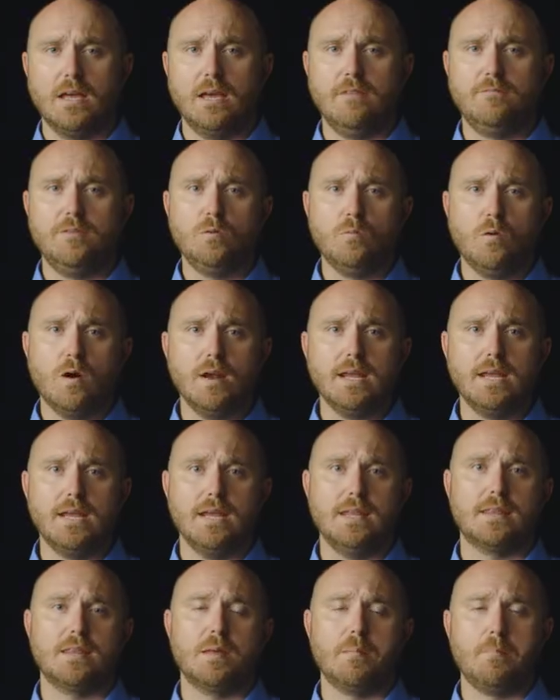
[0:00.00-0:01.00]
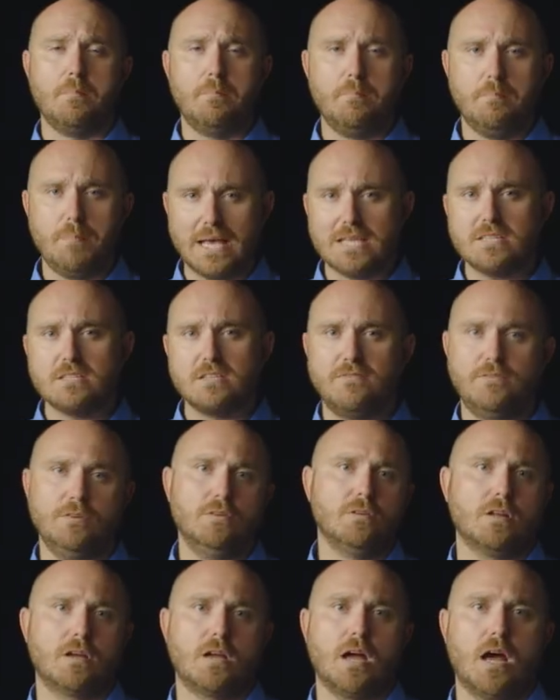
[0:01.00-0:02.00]
If you want to get the best
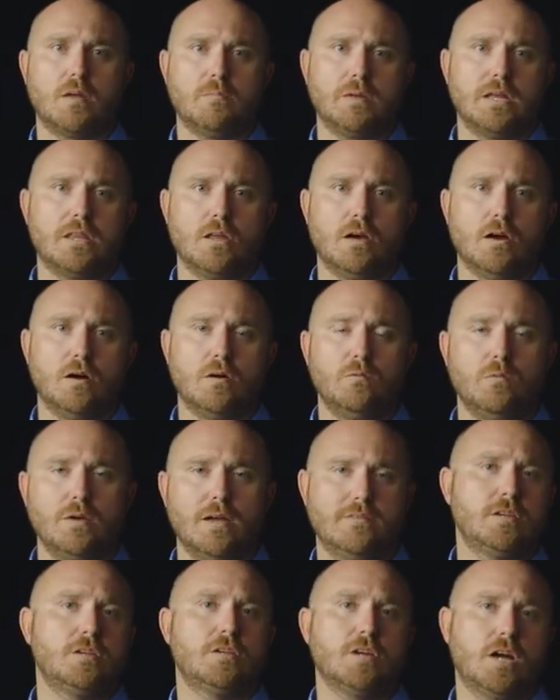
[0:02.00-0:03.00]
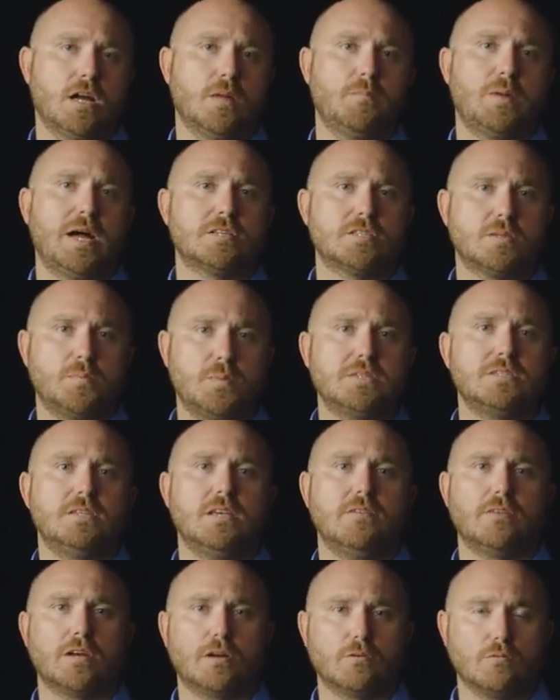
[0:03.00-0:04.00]
fuel economy though, we have to talk about
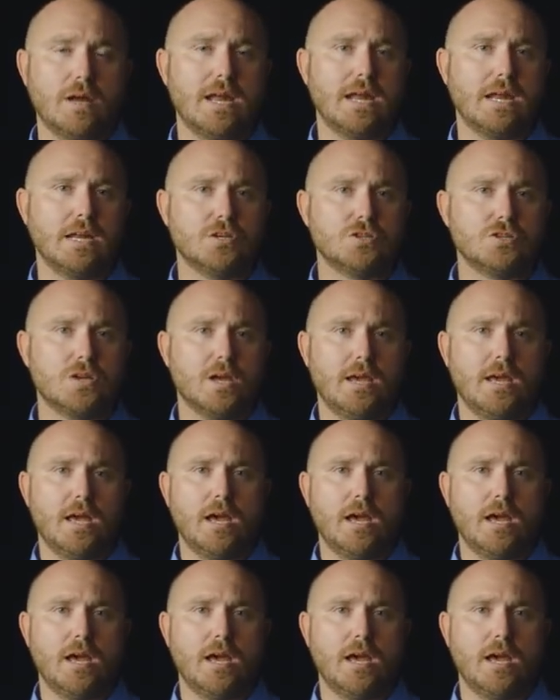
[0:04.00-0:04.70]
specific range,